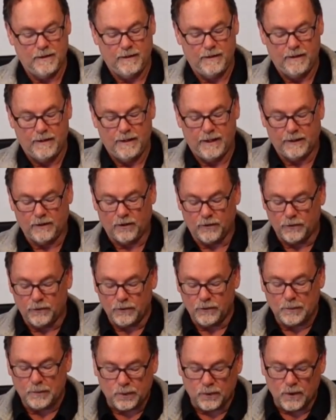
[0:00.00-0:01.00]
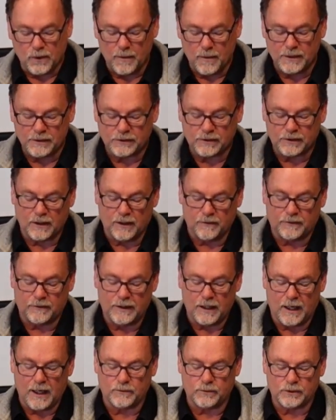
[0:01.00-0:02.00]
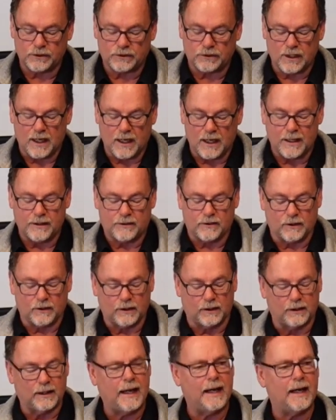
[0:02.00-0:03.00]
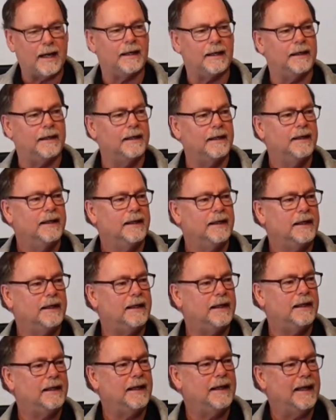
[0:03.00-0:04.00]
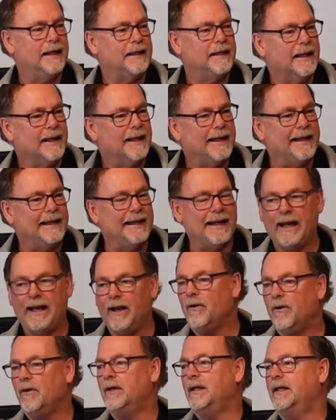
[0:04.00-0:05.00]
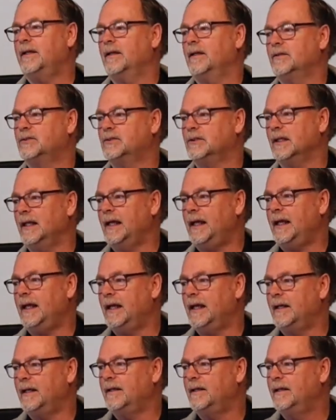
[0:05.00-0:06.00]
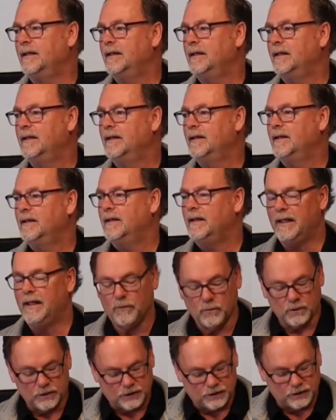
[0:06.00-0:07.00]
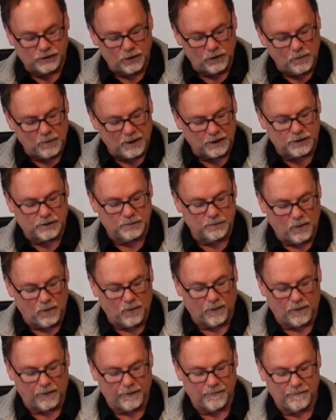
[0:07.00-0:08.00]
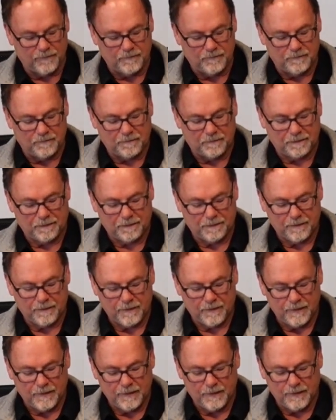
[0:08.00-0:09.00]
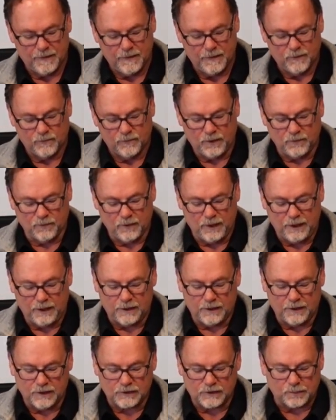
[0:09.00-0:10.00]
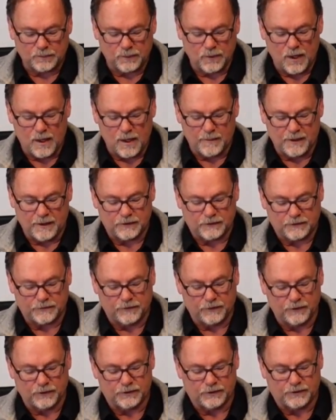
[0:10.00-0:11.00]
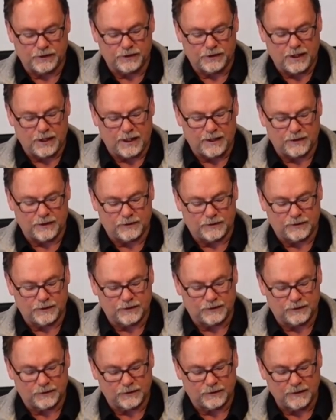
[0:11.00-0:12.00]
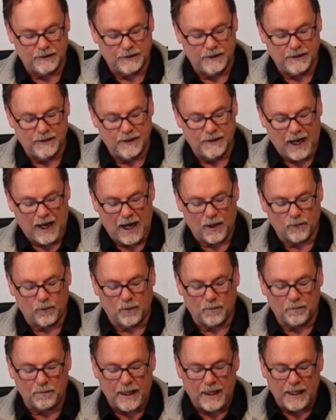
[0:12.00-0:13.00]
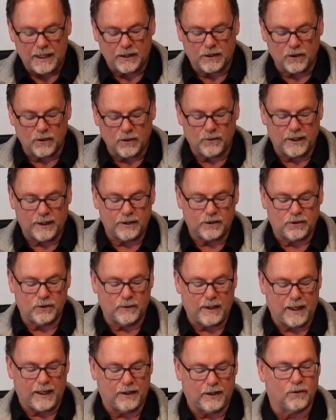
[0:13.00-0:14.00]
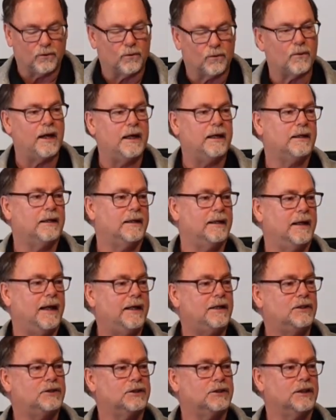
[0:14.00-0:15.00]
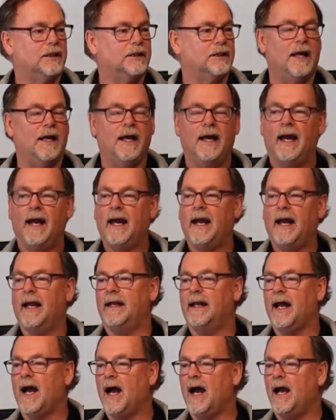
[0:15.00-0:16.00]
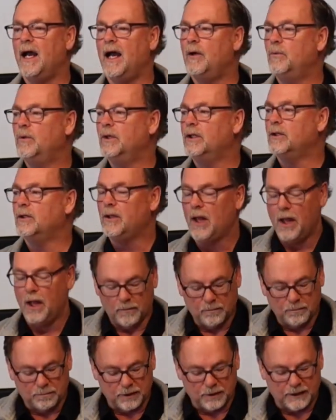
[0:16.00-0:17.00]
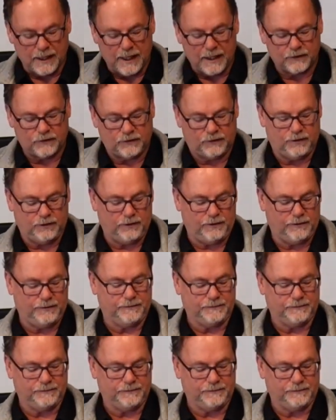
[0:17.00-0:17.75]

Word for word: And although the promise of God was tied to the land, and inheriting this land, it was so much more. We read this promise first in Genesis I will make you into a great nation, and I will bless you.